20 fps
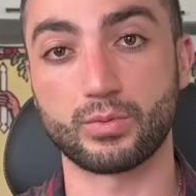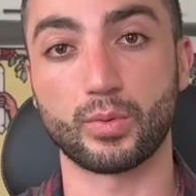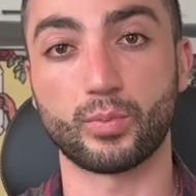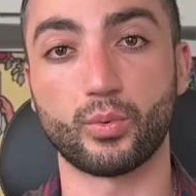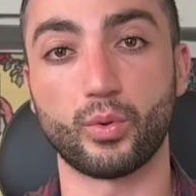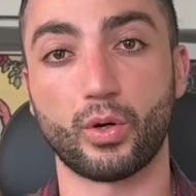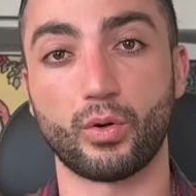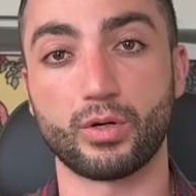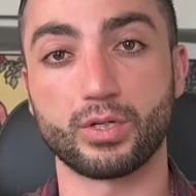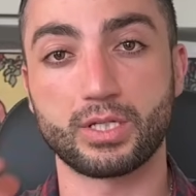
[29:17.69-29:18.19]
We
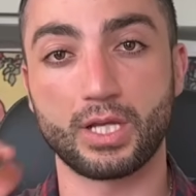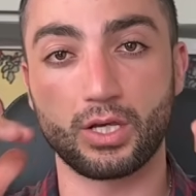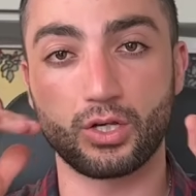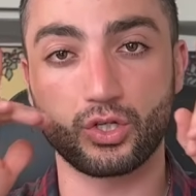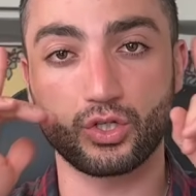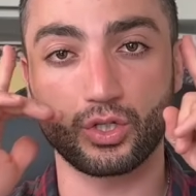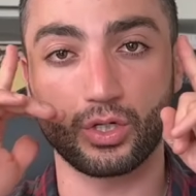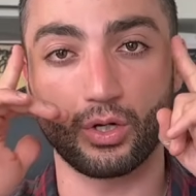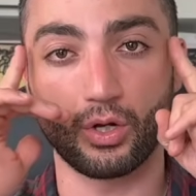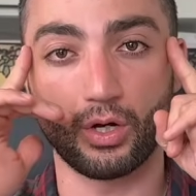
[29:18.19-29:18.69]
put our
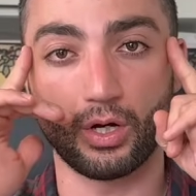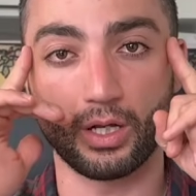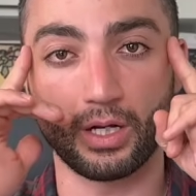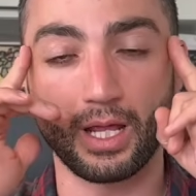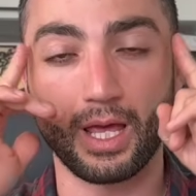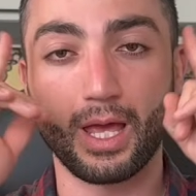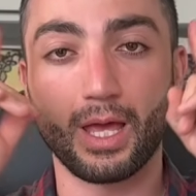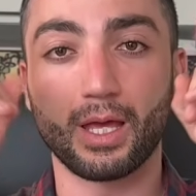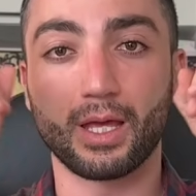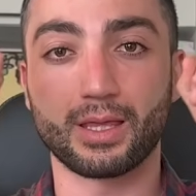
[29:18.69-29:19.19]
attention on
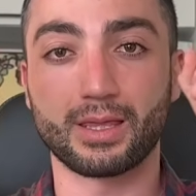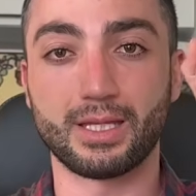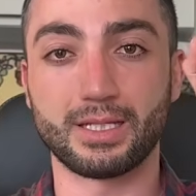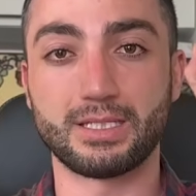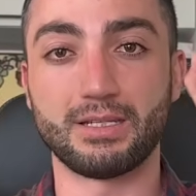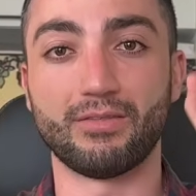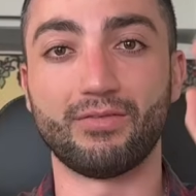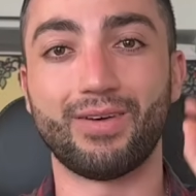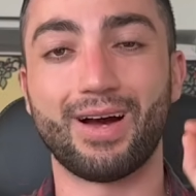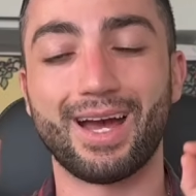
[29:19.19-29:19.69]
the
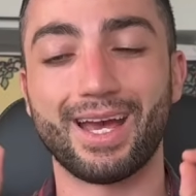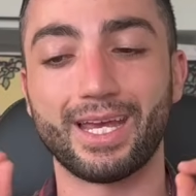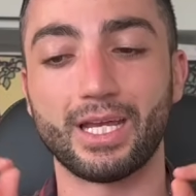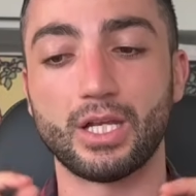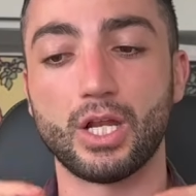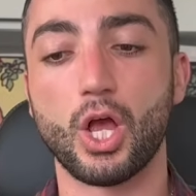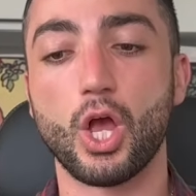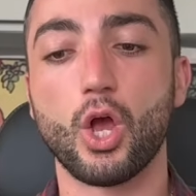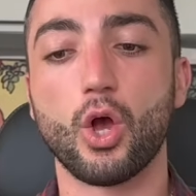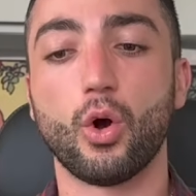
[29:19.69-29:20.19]

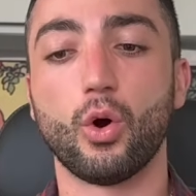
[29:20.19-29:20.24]
divine,